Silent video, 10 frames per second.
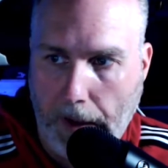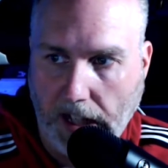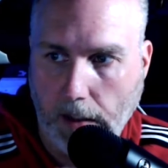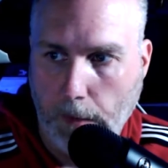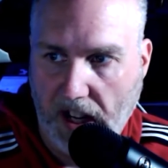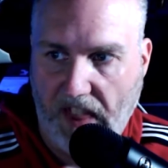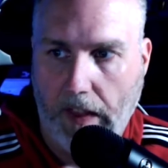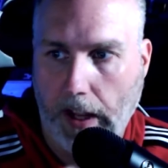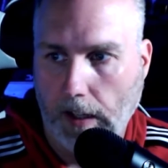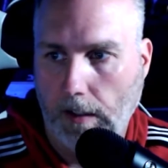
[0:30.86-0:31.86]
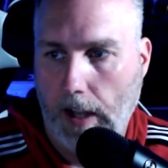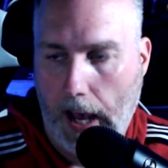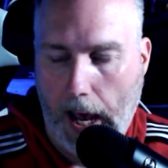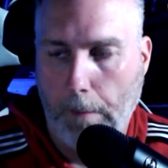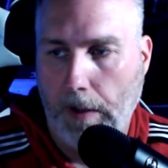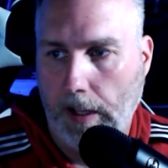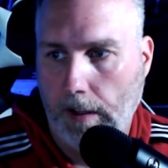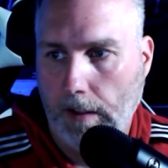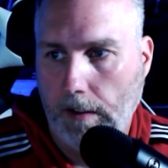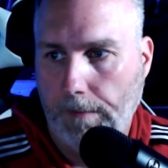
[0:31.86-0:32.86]
Basement things
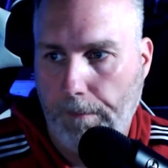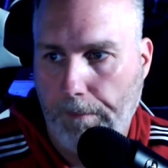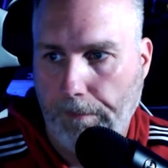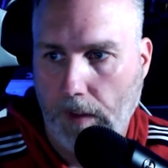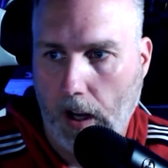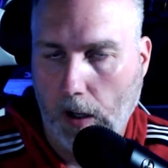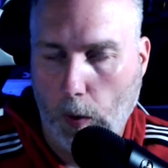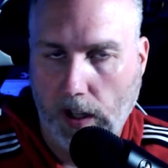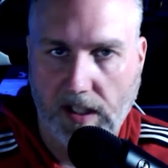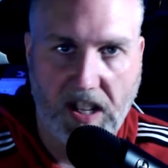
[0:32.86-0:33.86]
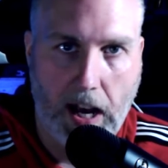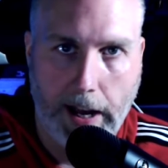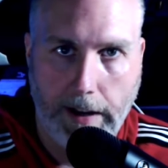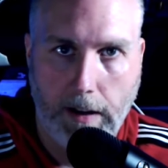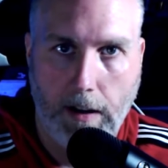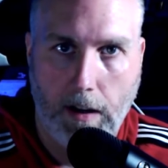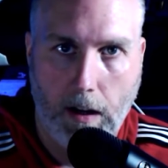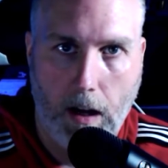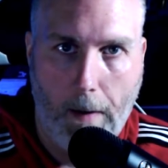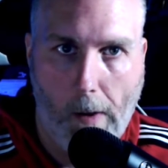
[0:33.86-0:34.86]
happen. Quick aside,
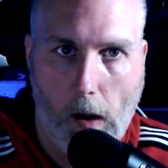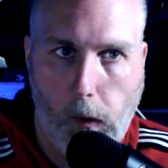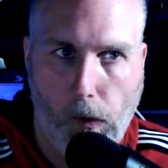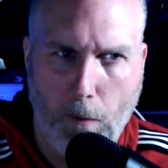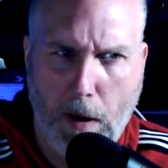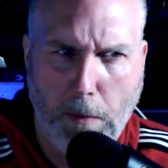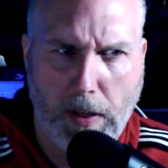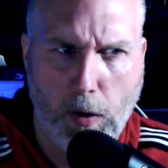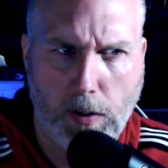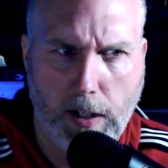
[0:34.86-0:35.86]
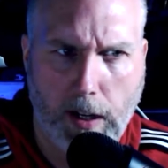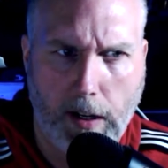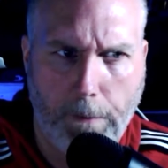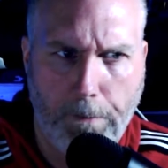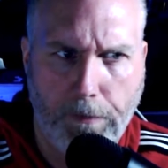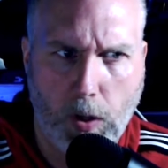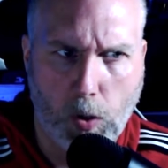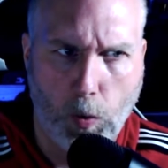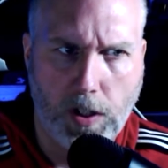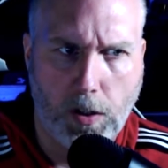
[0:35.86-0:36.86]
remember those
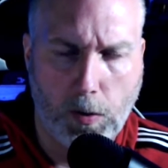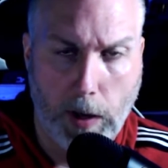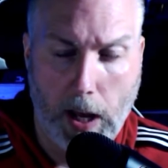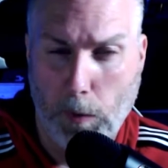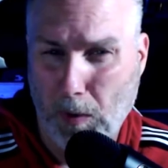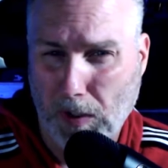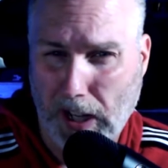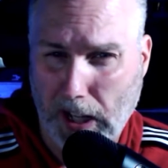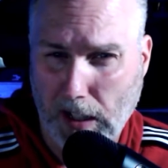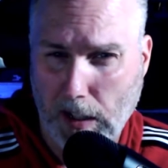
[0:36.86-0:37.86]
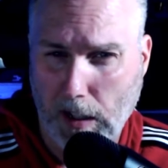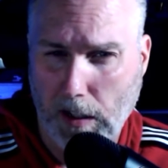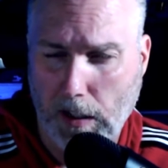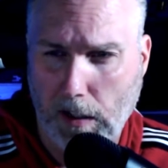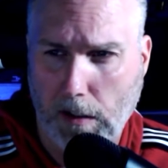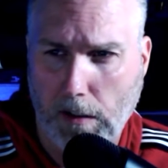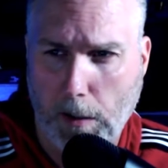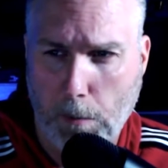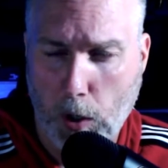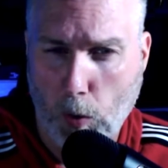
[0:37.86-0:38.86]
whistles we had when we were kids, the
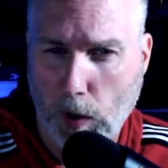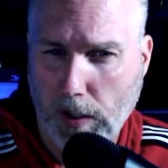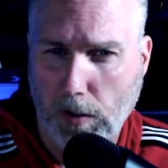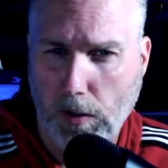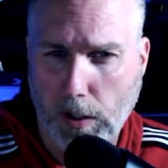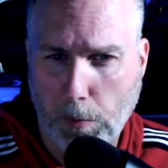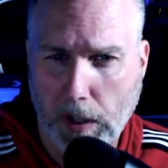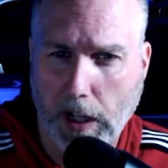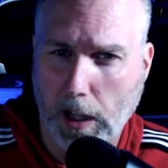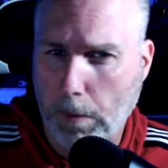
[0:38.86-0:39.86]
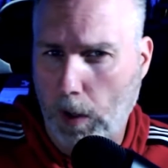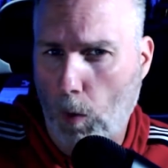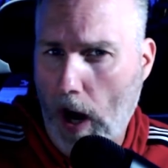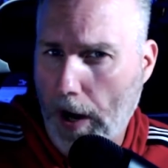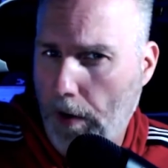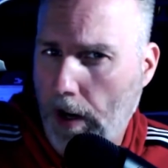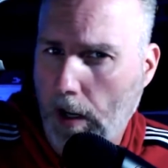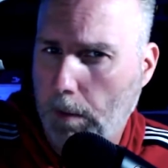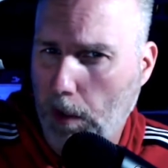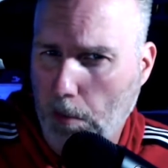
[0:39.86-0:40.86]
bird whistles? You put like a little bit of water in
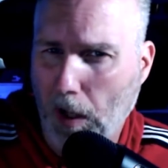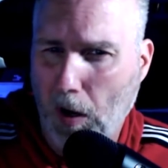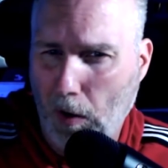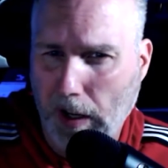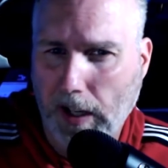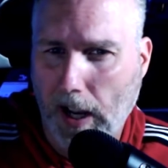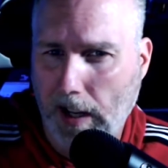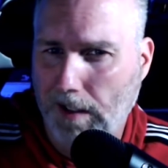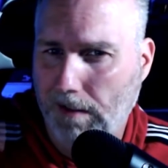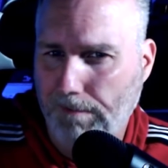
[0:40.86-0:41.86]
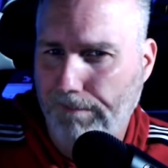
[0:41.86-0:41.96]
them, you blow, and it kind of